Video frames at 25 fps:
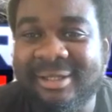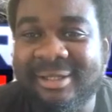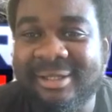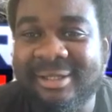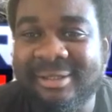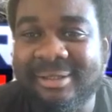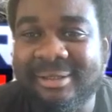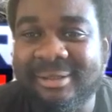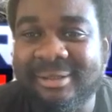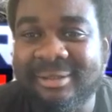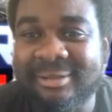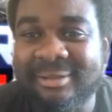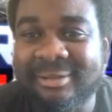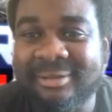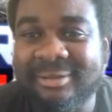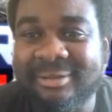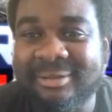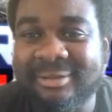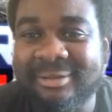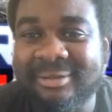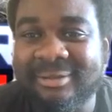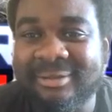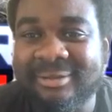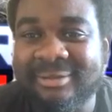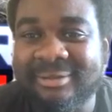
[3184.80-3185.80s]

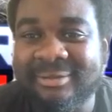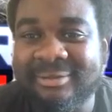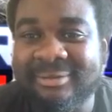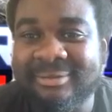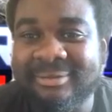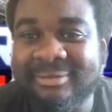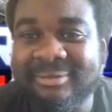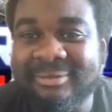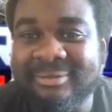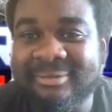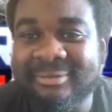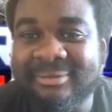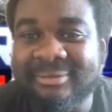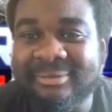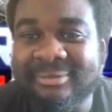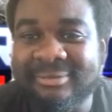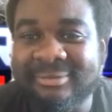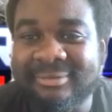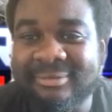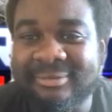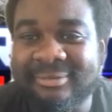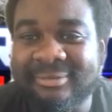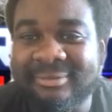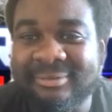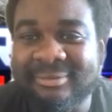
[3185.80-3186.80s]

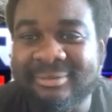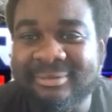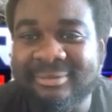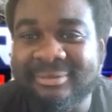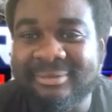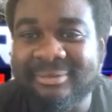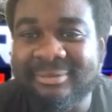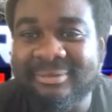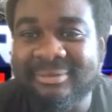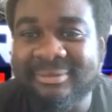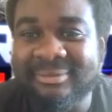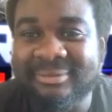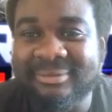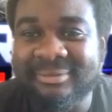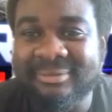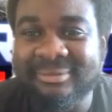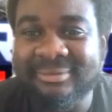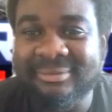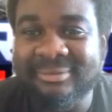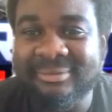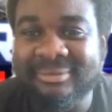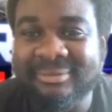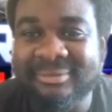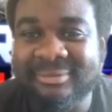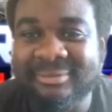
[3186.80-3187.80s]

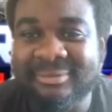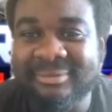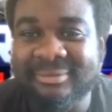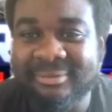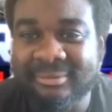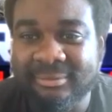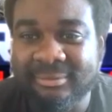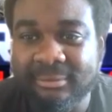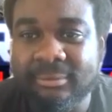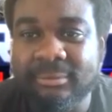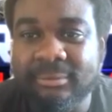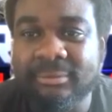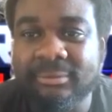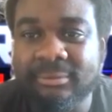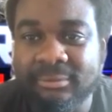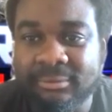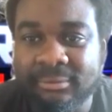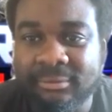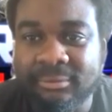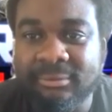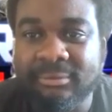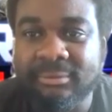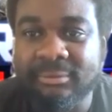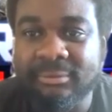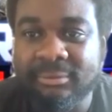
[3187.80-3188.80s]

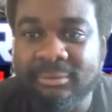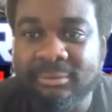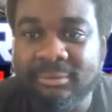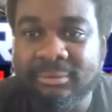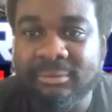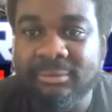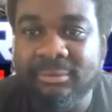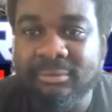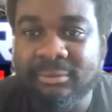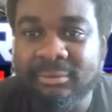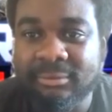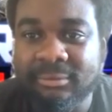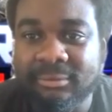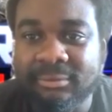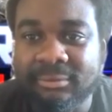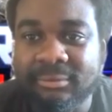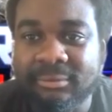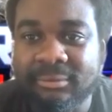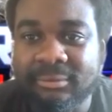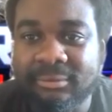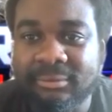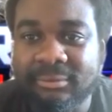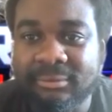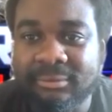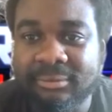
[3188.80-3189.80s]

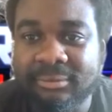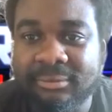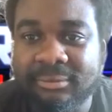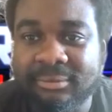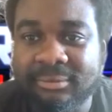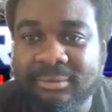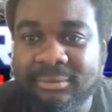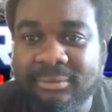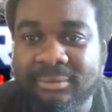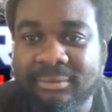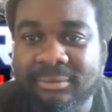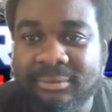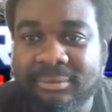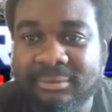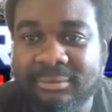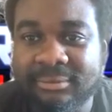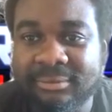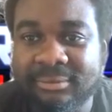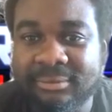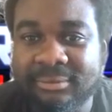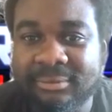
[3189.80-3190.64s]
The person shown says nothing.